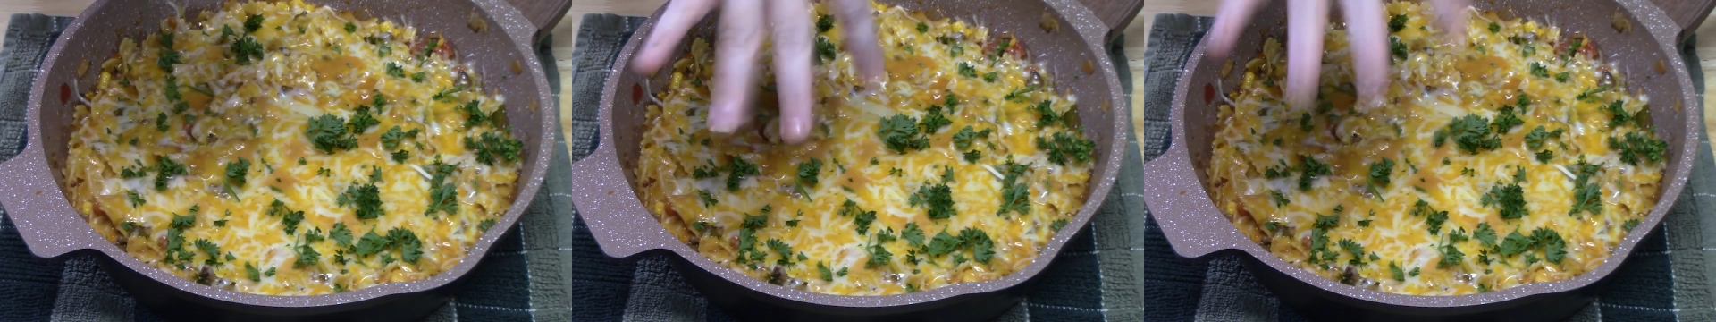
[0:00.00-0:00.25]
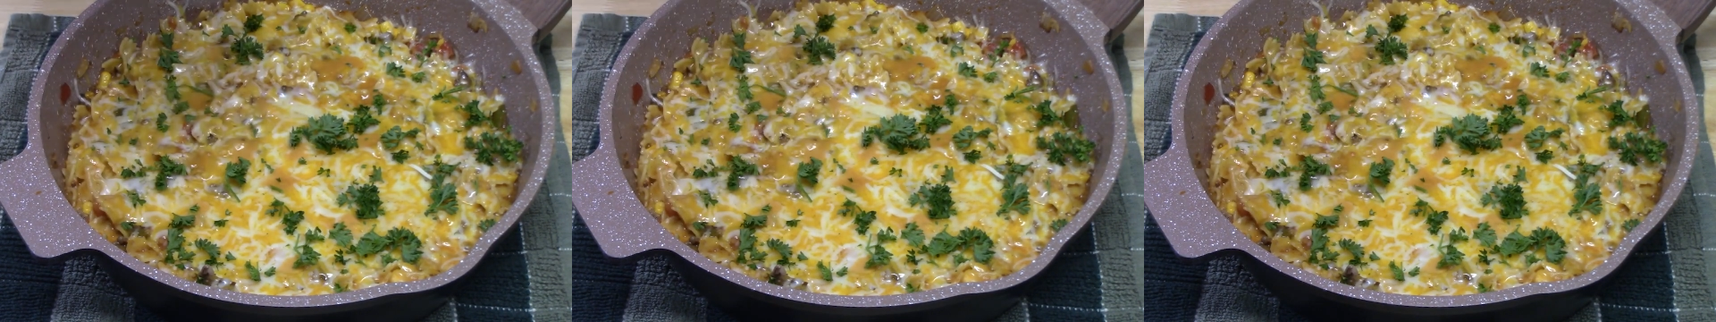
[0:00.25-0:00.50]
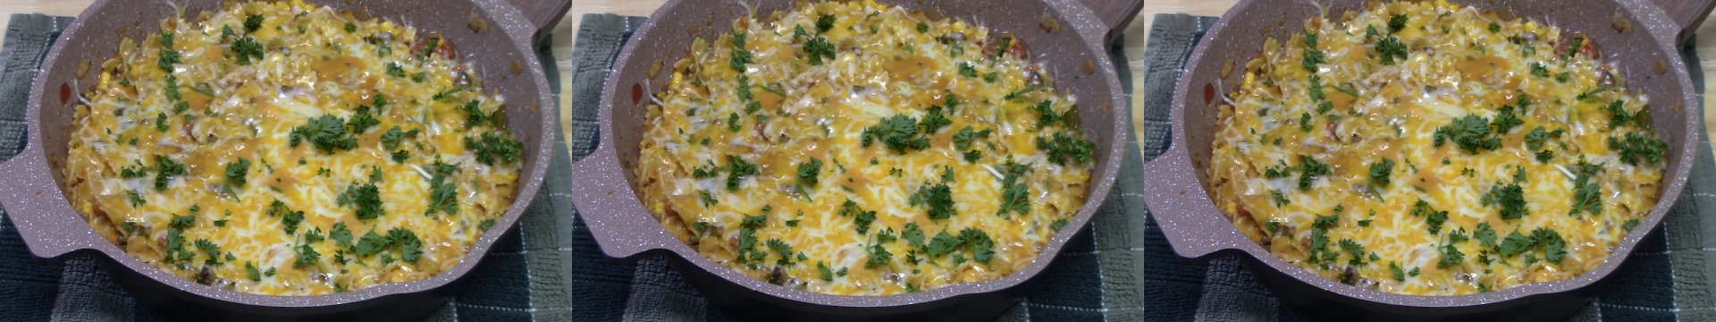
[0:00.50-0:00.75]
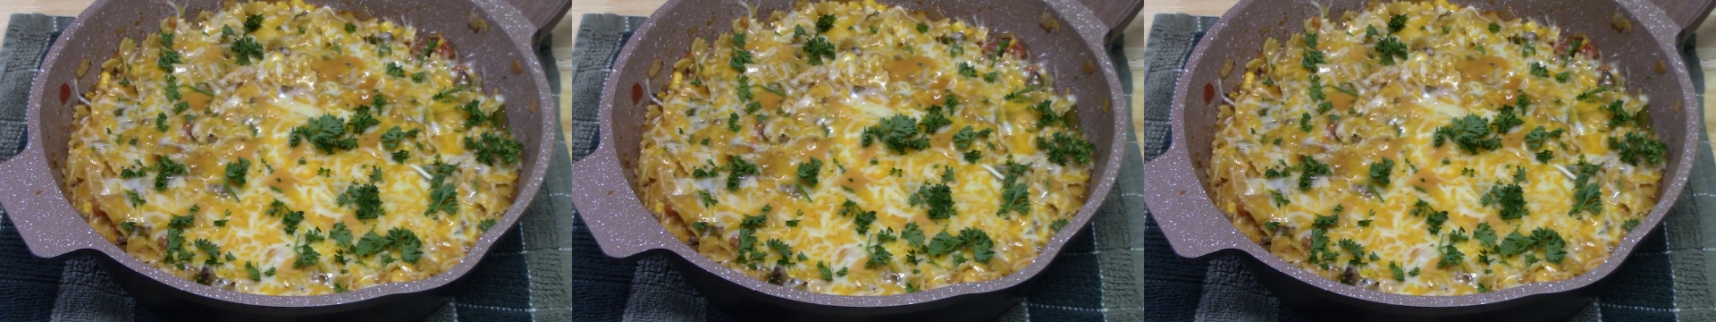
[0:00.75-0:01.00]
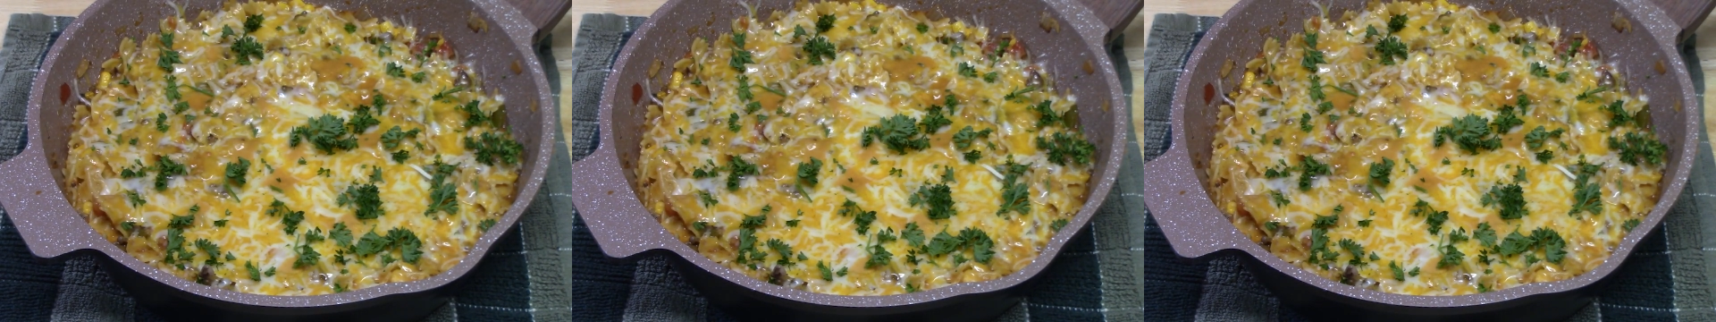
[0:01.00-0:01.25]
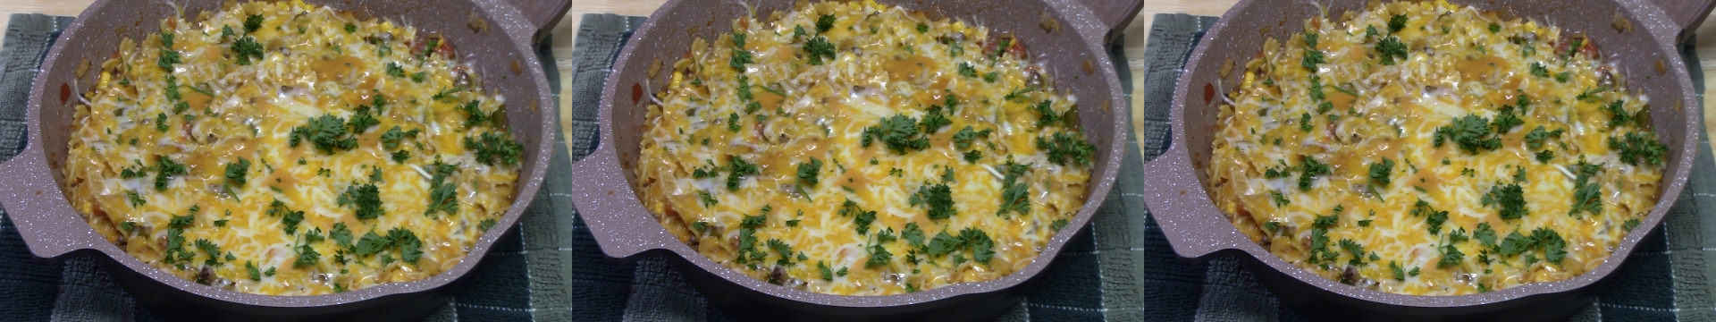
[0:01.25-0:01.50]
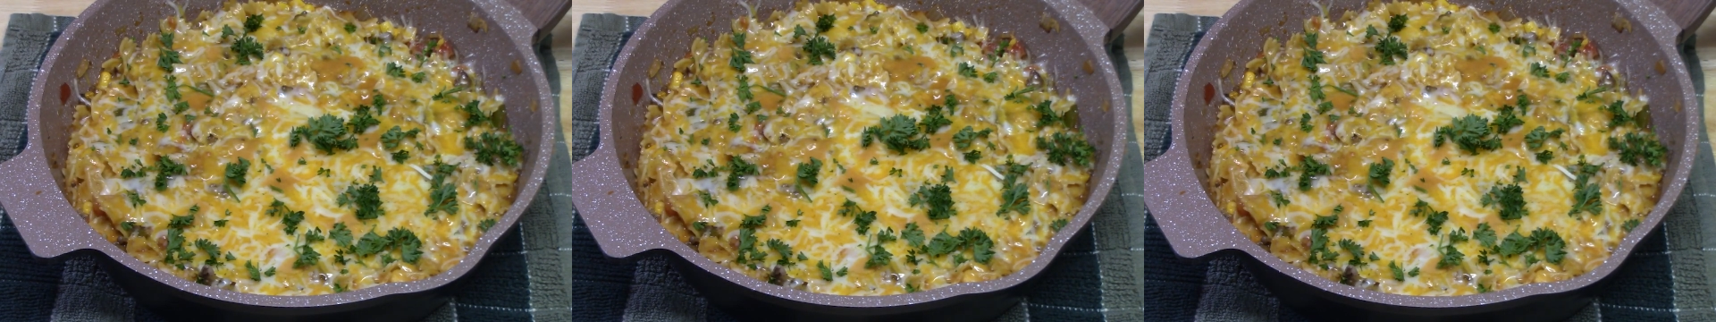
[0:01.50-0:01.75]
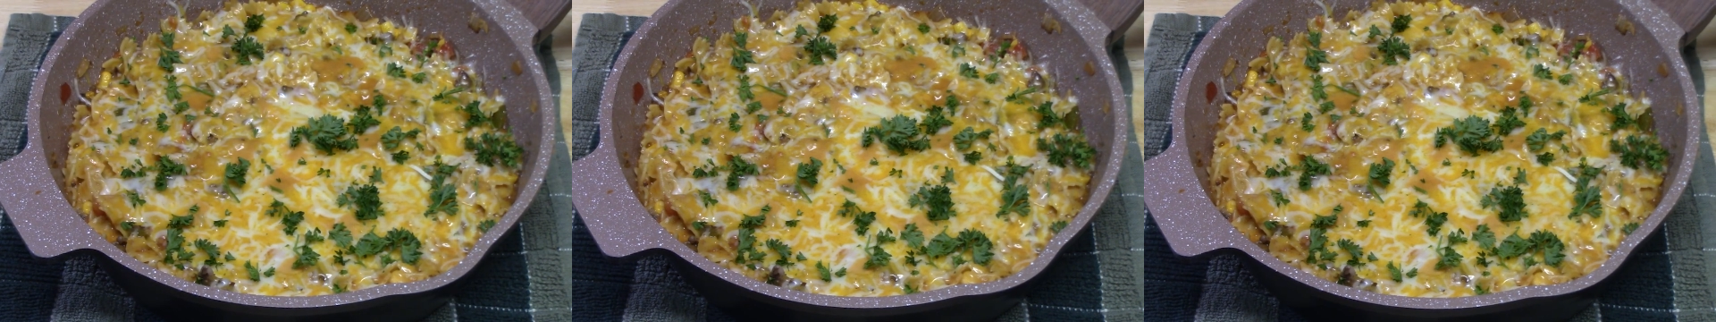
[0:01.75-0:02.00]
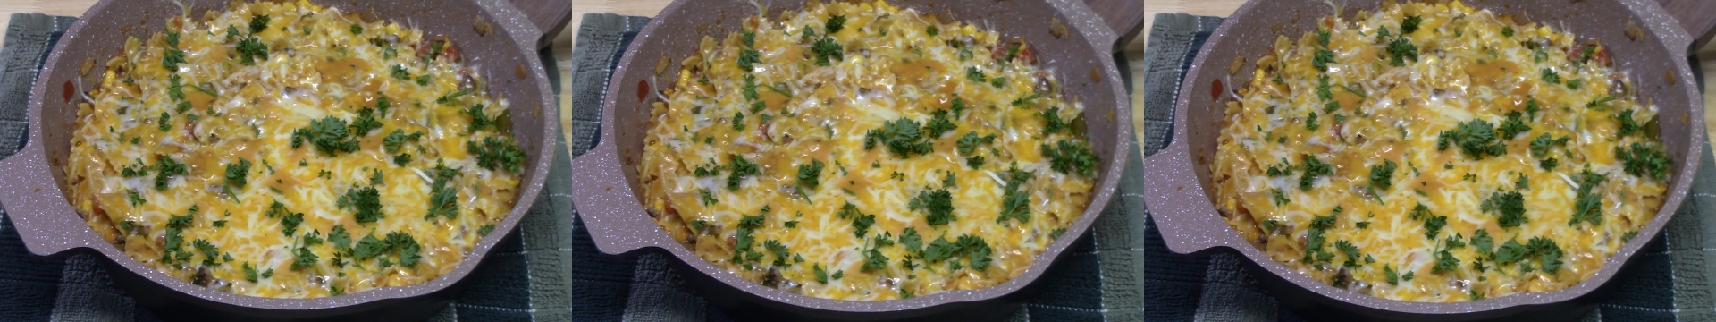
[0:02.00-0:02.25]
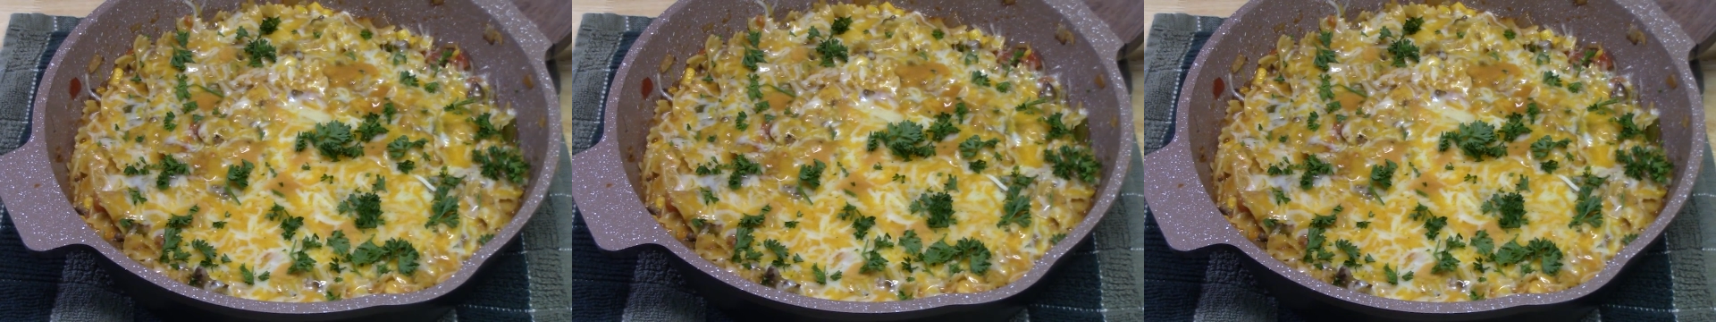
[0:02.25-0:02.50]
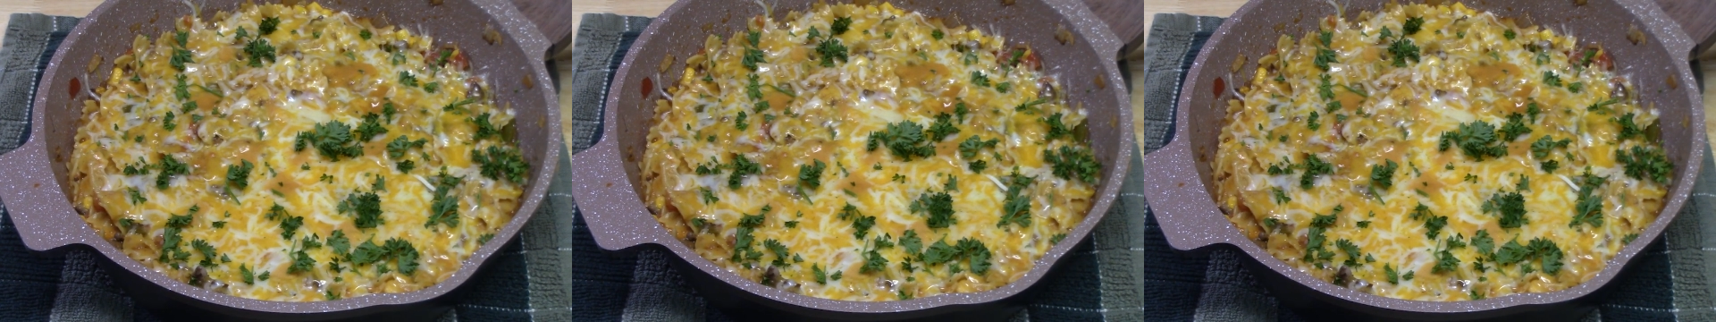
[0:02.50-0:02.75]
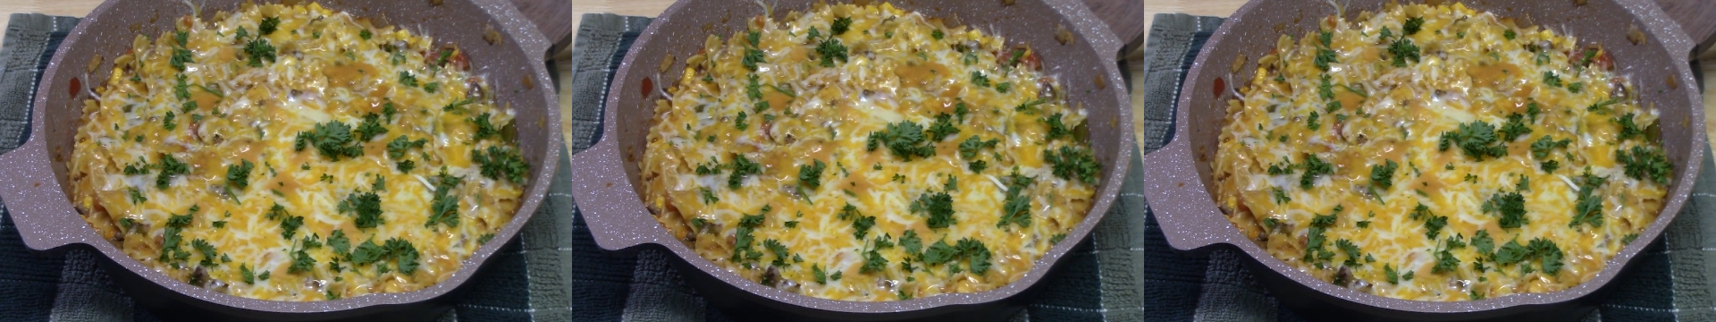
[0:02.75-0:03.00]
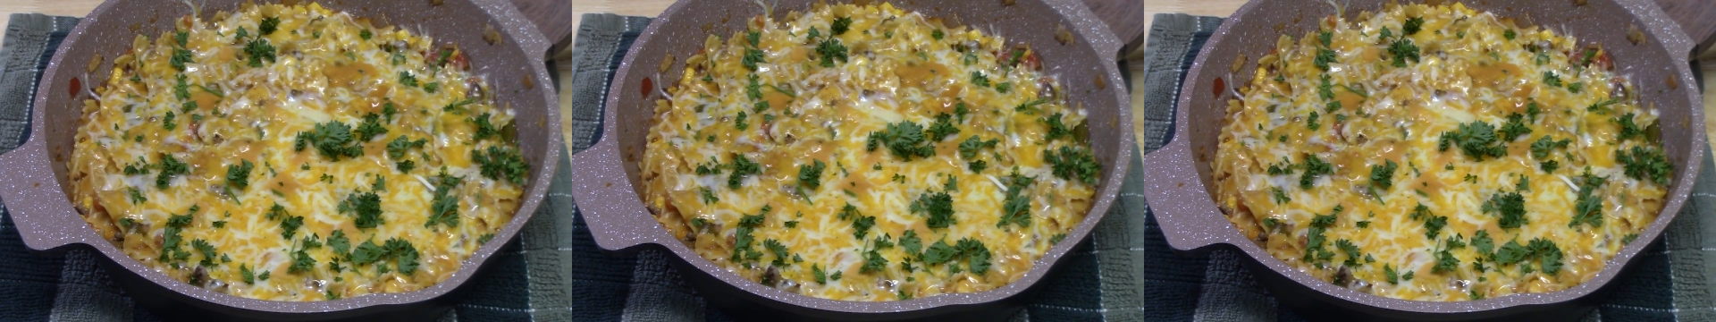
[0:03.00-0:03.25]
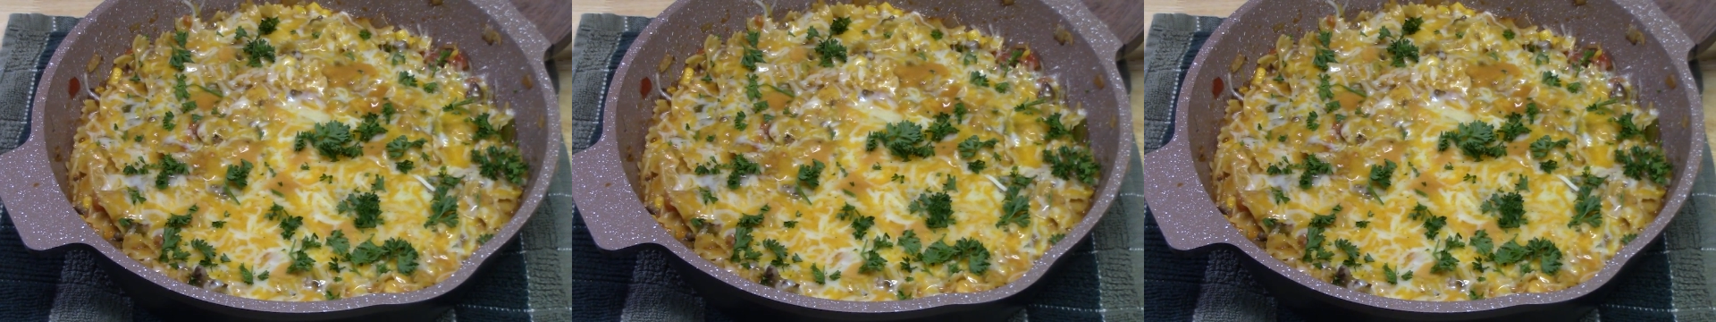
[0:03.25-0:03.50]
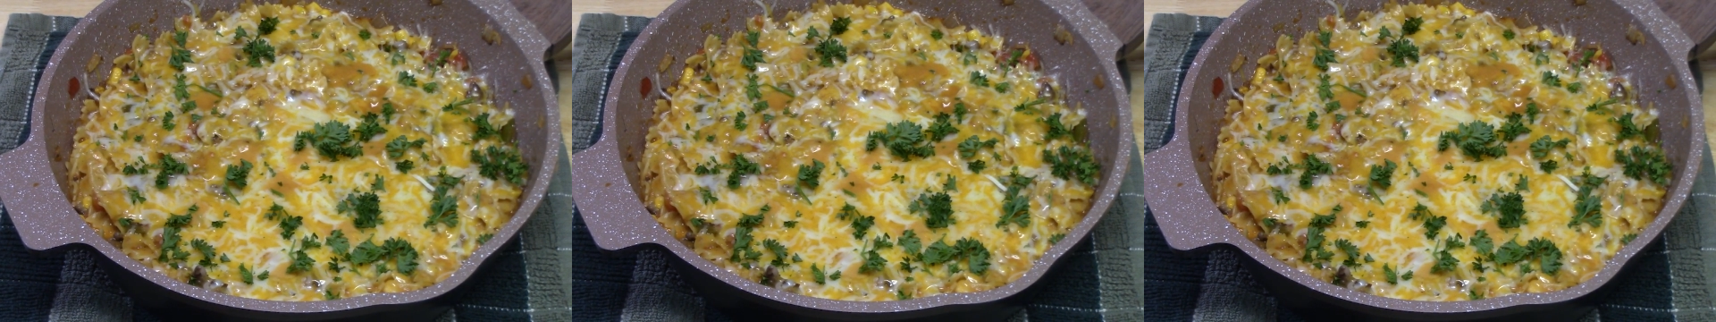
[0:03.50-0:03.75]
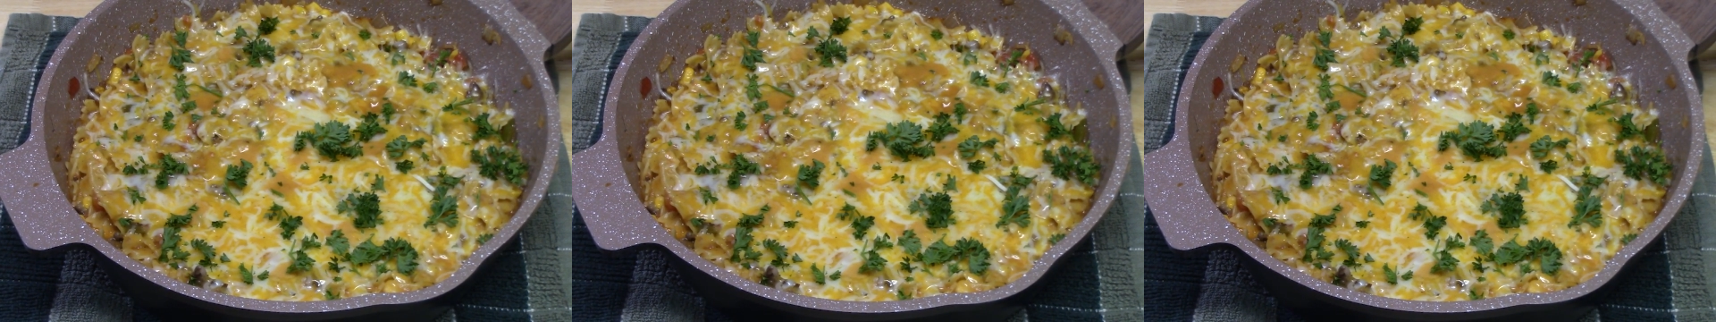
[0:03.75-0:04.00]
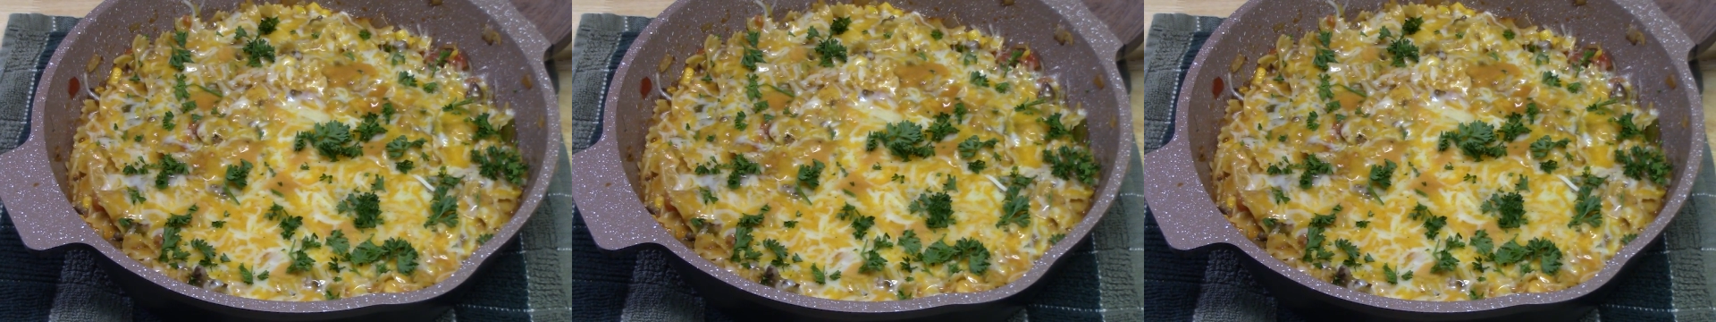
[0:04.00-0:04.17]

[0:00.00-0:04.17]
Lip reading: (no speaker visible)